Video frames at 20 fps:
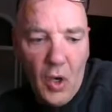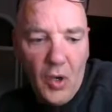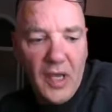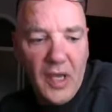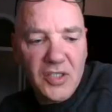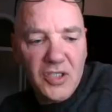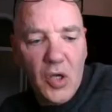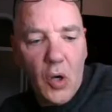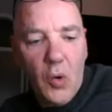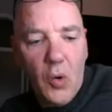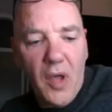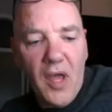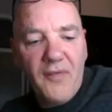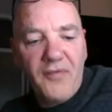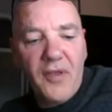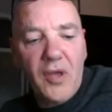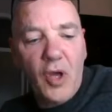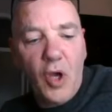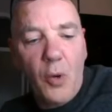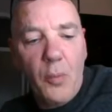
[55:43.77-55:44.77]
Okay, so
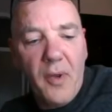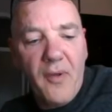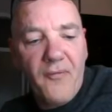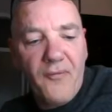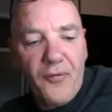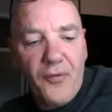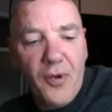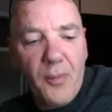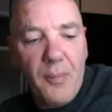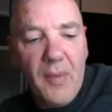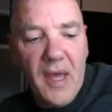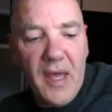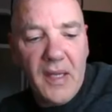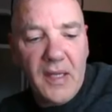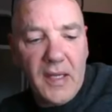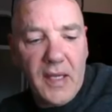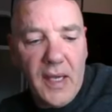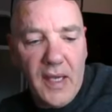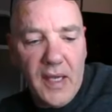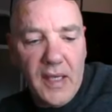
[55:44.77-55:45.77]
if they come in for a
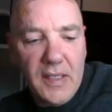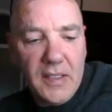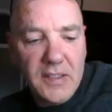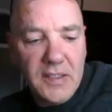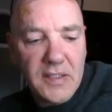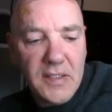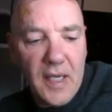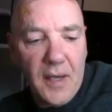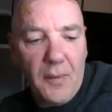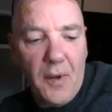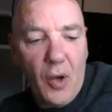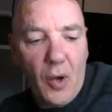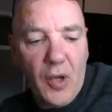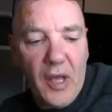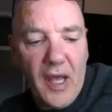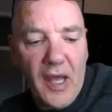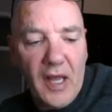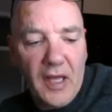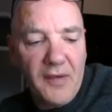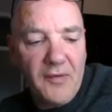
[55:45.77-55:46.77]
murder case,
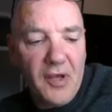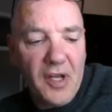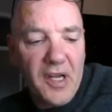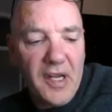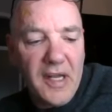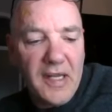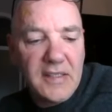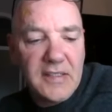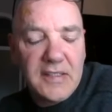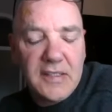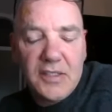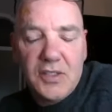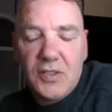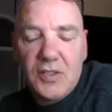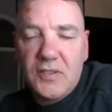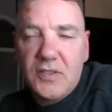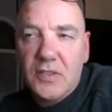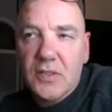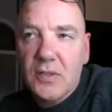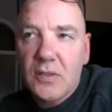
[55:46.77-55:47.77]
okay, I'll give you an
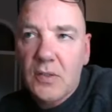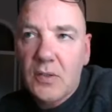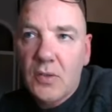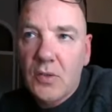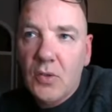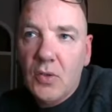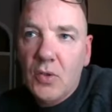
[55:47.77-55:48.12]
instance.